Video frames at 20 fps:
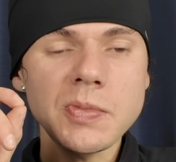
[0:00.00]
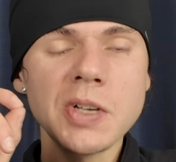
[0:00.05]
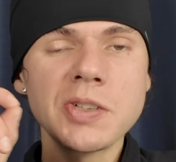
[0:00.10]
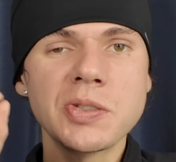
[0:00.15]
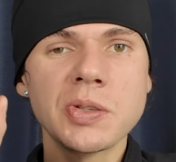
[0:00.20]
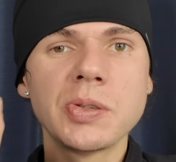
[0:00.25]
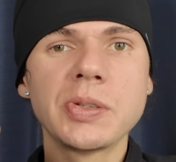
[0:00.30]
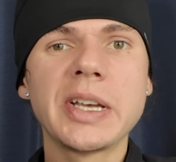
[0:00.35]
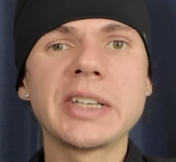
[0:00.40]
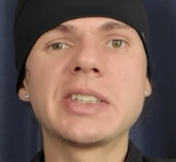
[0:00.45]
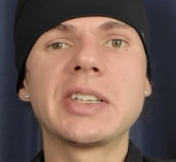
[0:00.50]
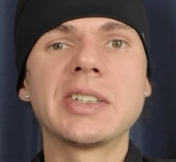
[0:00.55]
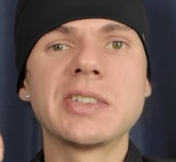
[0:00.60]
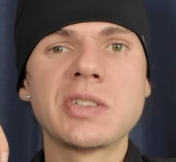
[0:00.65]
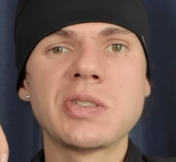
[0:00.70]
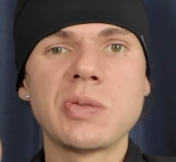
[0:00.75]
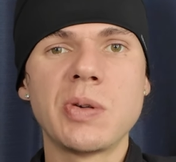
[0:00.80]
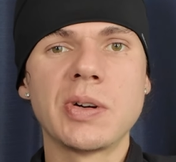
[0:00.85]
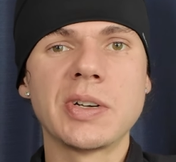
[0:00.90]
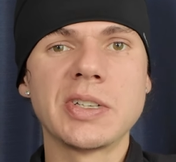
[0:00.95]
So you get the
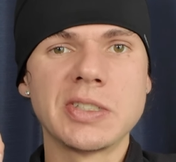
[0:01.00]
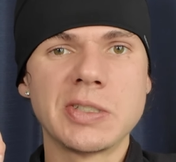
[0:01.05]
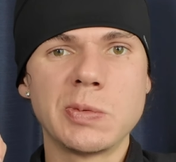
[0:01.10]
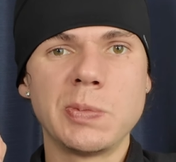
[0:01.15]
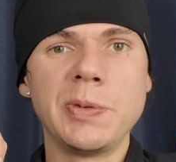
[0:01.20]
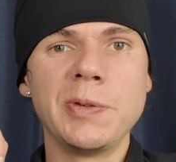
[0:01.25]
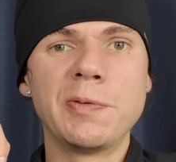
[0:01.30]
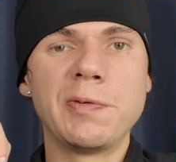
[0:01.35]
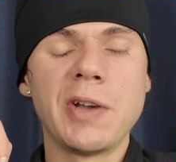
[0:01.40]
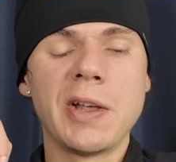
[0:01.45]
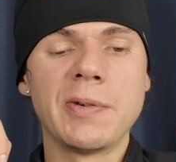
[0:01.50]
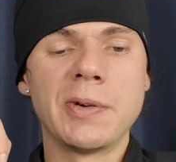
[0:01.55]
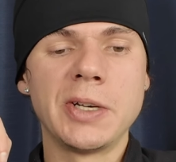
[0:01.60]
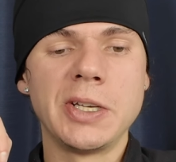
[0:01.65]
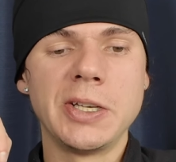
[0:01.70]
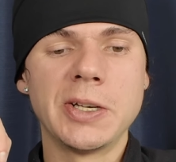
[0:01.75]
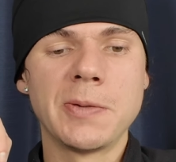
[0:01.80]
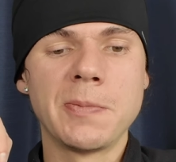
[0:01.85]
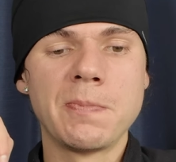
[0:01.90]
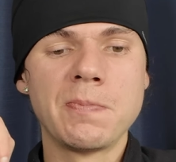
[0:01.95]
strongest beef flavor
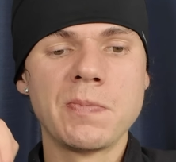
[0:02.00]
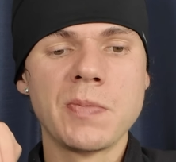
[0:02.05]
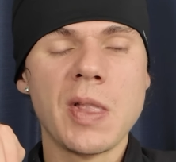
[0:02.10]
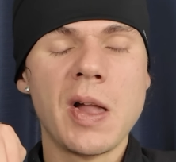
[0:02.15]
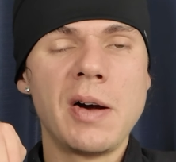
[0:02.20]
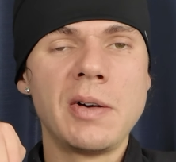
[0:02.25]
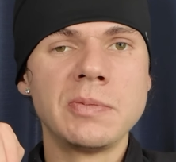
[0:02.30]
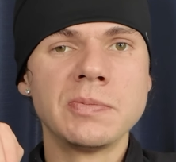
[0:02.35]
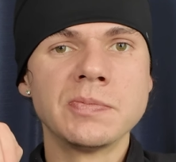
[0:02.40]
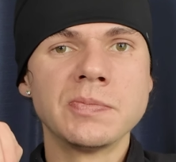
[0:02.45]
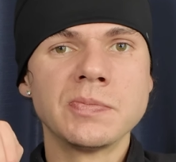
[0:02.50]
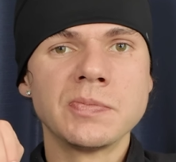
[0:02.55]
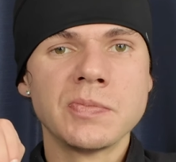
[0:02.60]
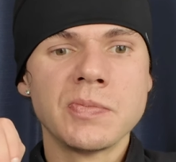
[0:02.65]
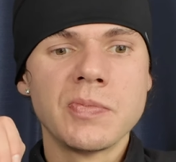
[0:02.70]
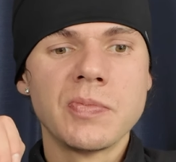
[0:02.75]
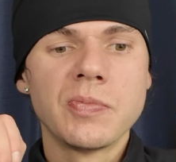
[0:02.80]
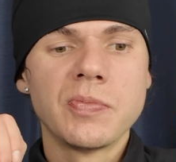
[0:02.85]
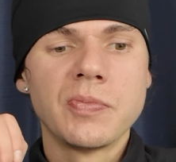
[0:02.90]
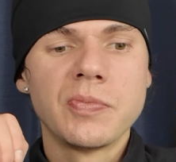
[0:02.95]
here.
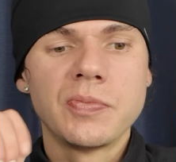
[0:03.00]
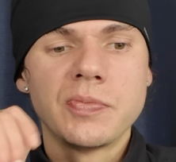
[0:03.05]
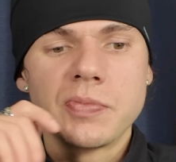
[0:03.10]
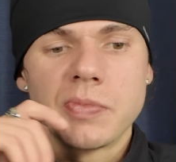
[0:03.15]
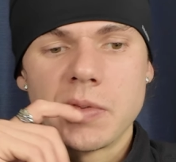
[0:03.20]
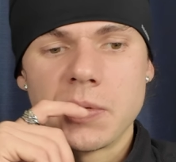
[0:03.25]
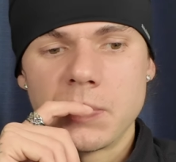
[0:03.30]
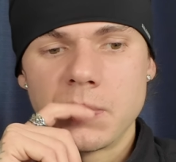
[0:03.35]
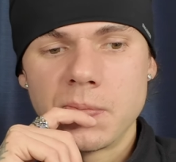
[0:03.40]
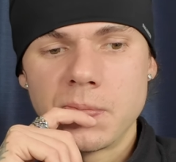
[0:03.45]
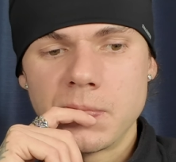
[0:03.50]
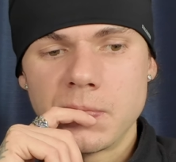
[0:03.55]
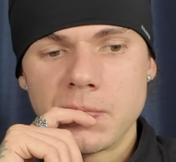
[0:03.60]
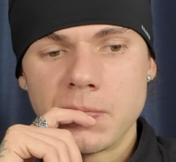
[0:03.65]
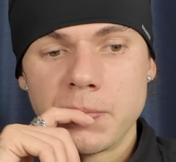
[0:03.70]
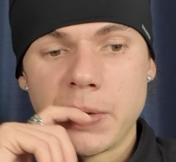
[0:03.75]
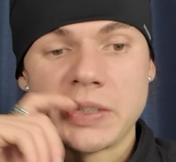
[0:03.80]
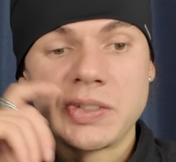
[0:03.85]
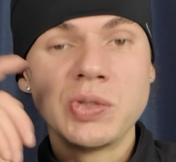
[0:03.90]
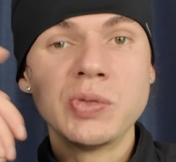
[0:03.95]

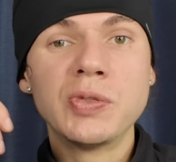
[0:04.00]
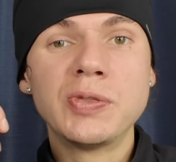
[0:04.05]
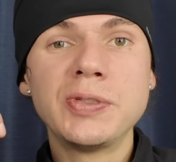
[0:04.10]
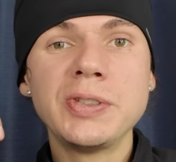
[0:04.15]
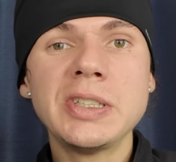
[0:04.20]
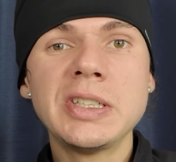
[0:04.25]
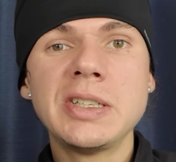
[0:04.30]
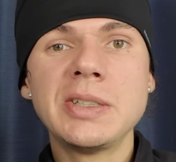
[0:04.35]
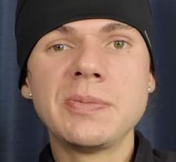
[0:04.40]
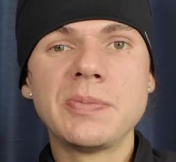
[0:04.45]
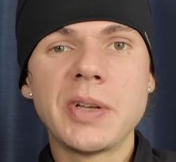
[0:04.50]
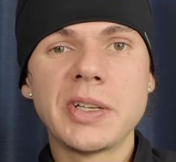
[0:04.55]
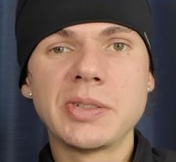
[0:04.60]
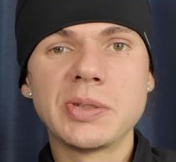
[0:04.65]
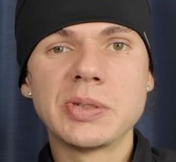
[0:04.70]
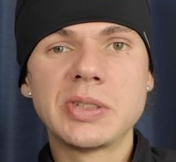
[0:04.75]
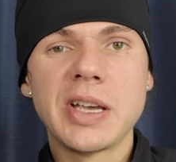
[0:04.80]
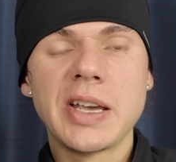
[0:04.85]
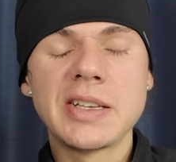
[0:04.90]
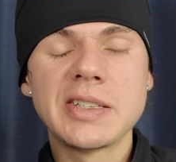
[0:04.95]
But you feel and
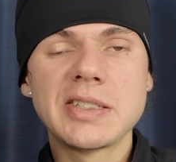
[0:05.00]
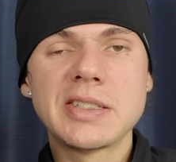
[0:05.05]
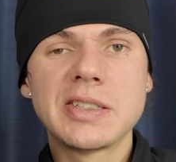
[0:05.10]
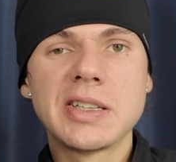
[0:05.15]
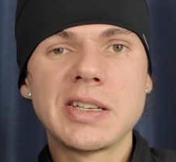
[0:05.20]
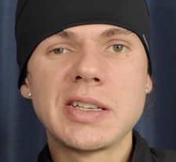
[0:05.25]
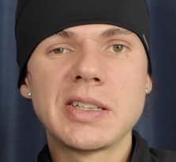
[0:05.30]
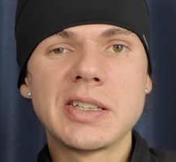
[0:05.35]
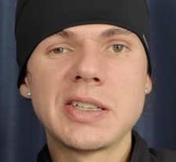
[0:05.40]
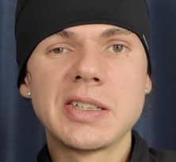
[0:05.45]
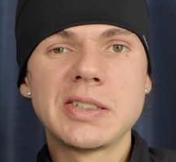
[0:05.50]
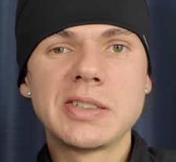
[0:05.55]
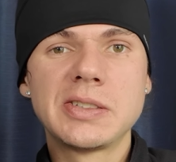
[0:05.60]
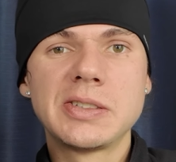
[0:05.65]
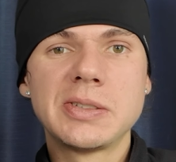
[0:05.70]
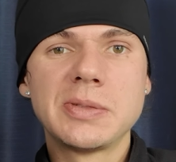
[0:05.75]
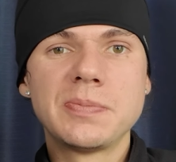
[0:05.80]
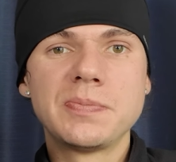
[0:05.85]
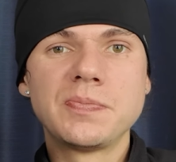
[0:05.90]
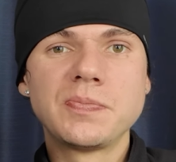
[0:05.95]
you taste
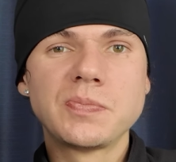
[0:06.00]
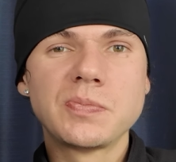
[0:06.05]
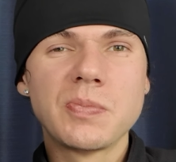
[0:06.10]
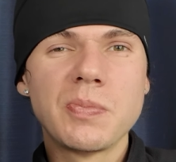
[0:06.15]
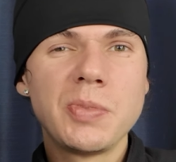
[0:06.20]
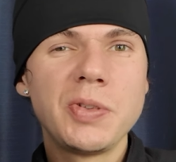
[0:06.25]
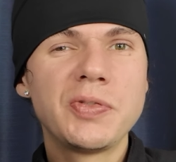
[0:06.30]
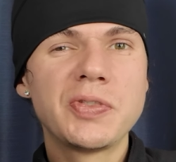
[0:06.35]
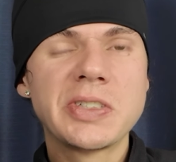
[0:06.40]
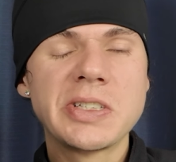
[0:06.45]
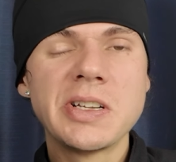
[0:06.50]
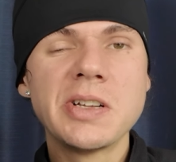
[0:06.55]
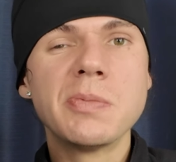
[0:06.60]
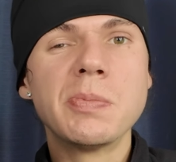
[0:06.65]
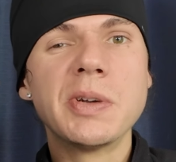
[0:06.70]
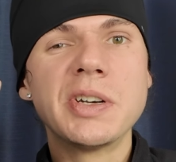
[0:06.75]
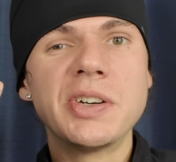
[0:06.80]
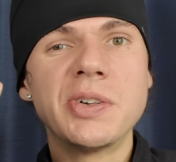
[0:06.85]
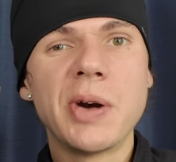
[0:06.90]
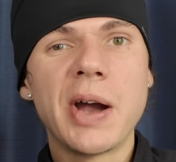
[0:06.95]
that beef is a
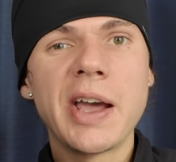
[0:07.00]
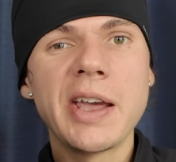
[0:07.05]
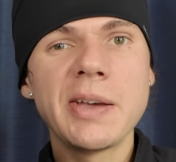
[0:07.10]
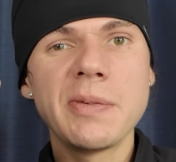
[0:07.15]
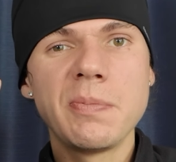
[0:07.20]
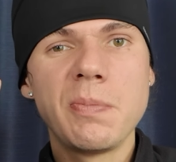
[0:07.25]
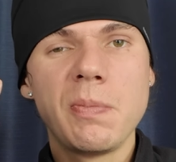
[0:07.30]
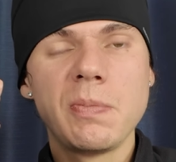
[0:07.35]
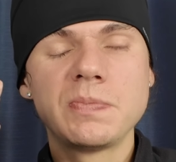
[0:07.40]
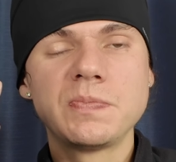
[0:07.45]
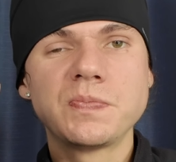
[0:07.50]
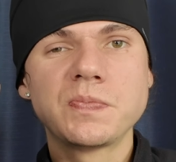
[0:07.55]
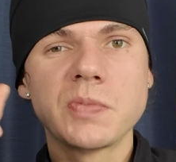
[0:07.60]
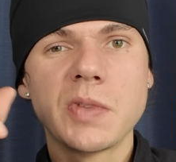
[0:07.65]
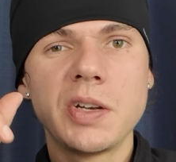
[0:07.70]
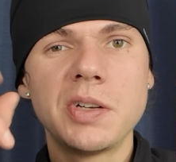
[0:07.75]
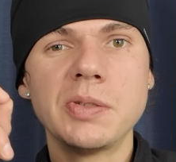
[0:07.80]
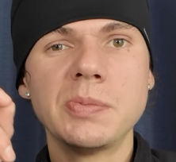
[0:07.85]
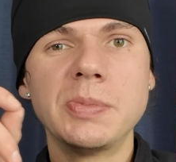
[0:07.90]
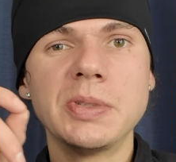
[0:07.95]
little bit dry, a
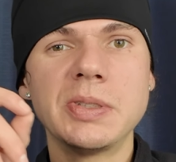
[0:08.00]
little